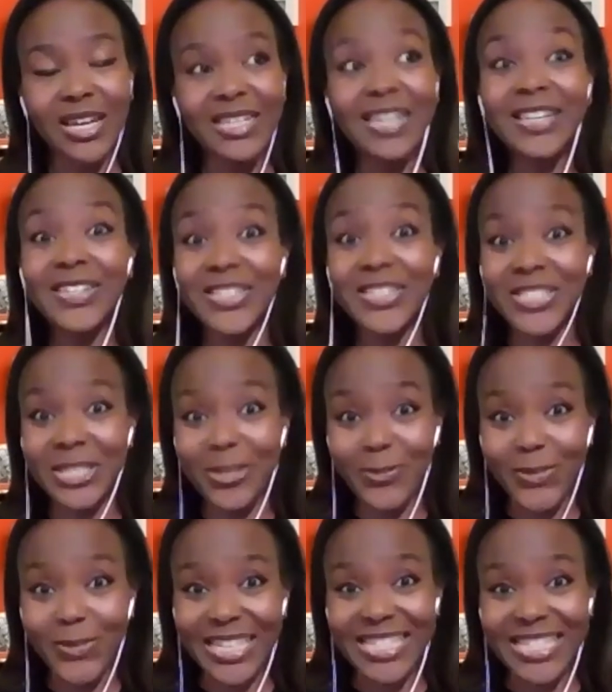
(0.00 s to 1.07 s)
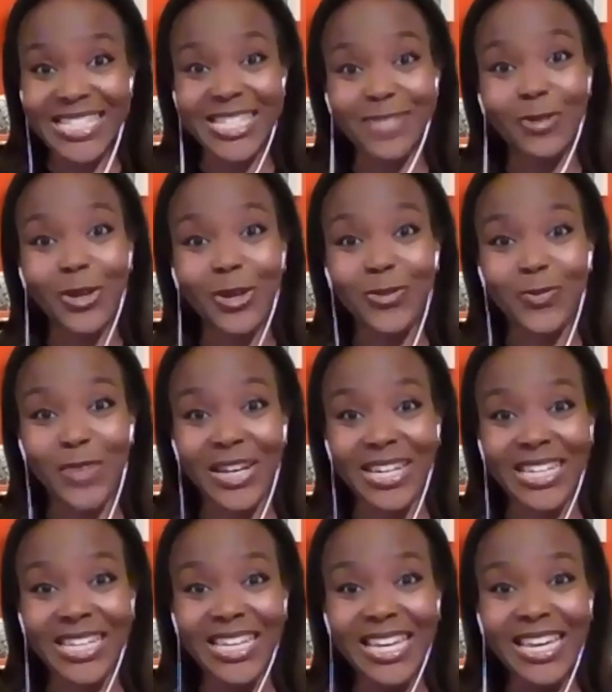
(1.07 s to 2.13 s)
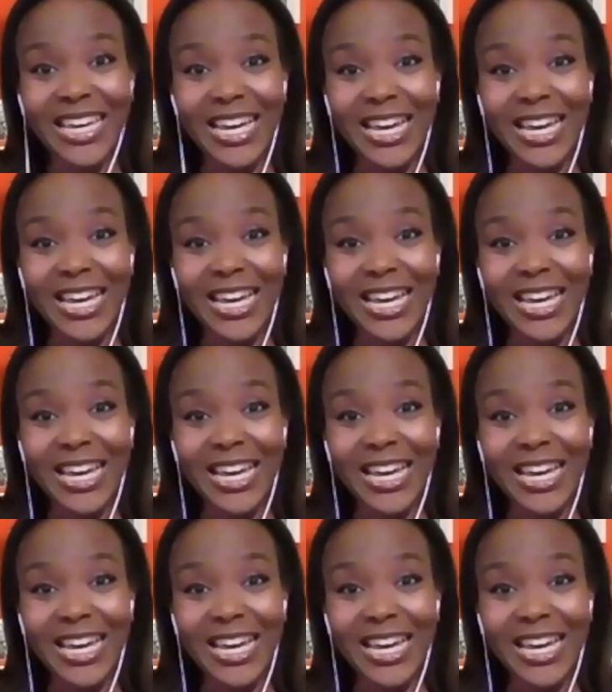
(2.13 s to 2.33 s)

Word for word: Uh, Nicholas Cheffings is one of my